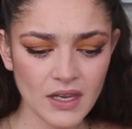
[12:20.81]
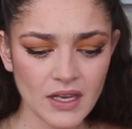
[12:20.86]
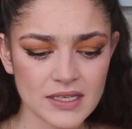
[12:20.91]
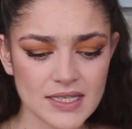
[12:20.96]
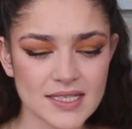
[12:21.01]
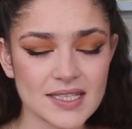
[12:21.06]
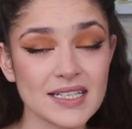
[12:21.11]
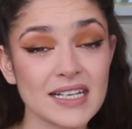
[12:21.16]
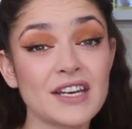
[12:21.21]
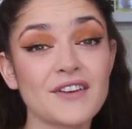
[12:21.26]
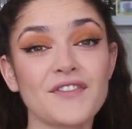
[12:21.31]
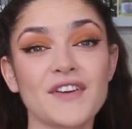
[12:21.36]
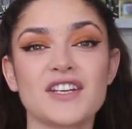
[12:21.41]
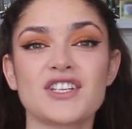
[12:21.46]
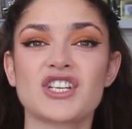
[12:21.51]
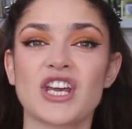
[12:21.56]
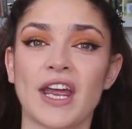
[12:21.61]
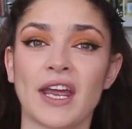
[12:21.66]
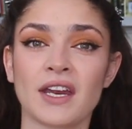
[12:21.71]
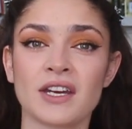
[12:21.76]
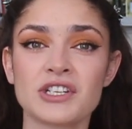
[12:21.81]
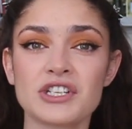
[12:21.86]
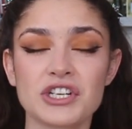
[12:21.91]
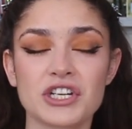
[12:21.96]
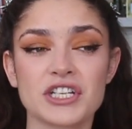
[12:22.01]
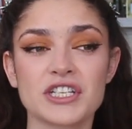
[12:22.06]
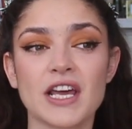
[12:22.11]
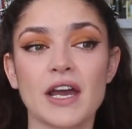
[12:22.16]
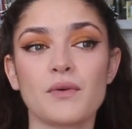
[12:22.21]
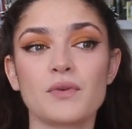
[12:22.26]
see if it changed
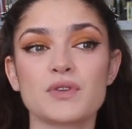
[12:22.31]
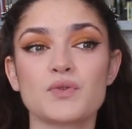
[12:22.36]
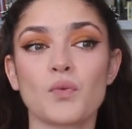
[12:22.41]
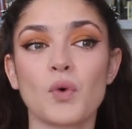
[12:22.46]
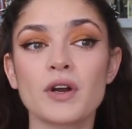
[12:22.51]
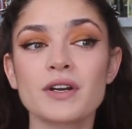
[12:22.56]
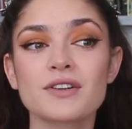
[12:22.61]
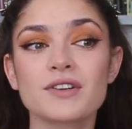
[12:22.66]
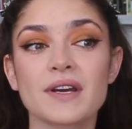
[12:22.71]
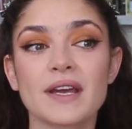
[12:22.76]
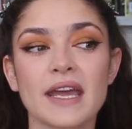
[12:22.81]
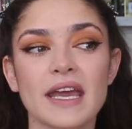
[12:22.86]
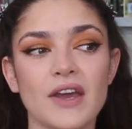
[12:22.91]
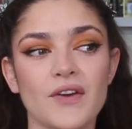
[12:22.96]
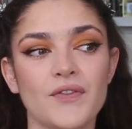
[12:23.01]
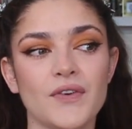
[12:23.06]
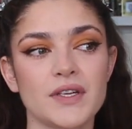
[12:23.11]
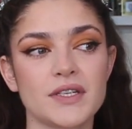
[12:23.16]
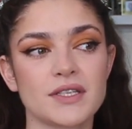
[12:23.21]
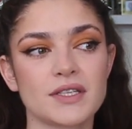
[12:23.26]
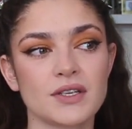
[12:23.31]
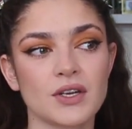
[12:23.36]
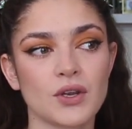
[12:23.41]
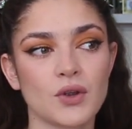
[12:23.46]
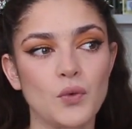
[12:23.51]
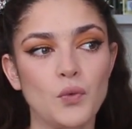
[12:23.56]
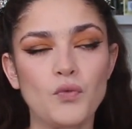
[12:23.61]
because I was wondering if it's